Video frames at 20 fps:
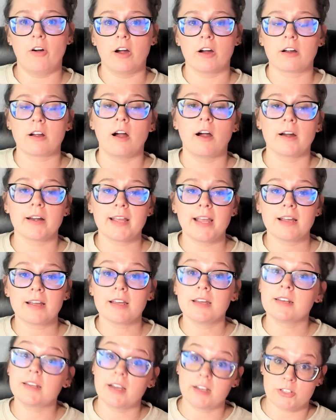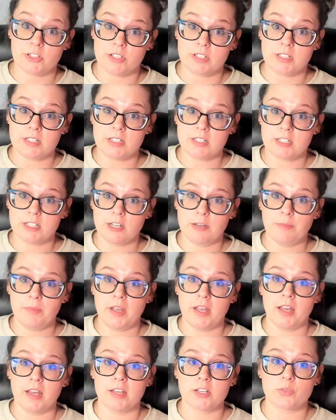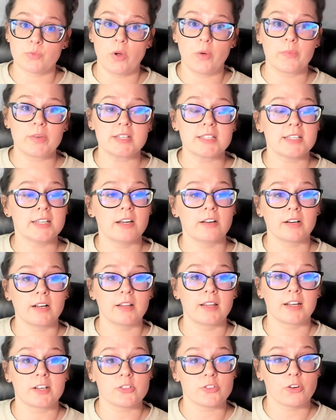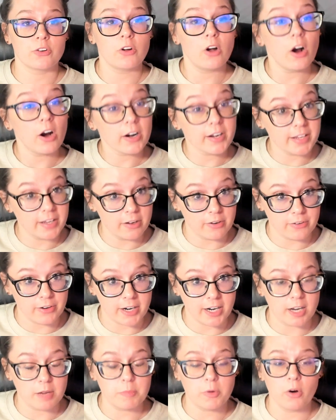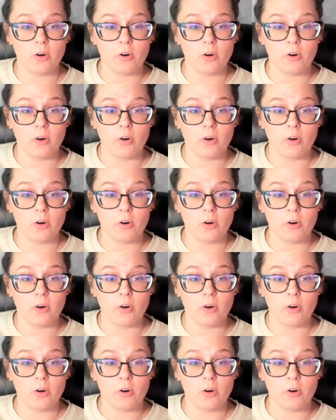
our cardiac conduction system is what we see on electrocardiogram